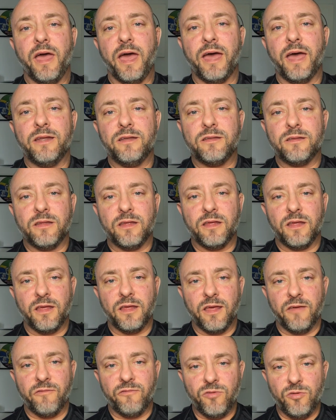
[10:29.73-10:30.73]
And
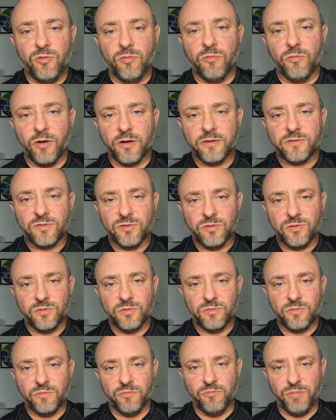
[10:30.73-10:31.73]
if you want
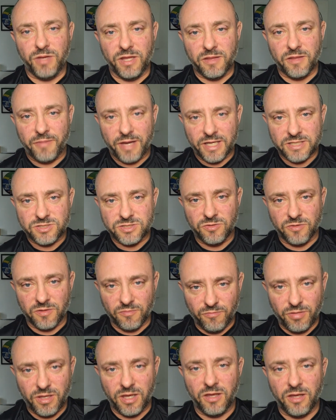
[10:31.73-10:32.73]
to be the best you can be,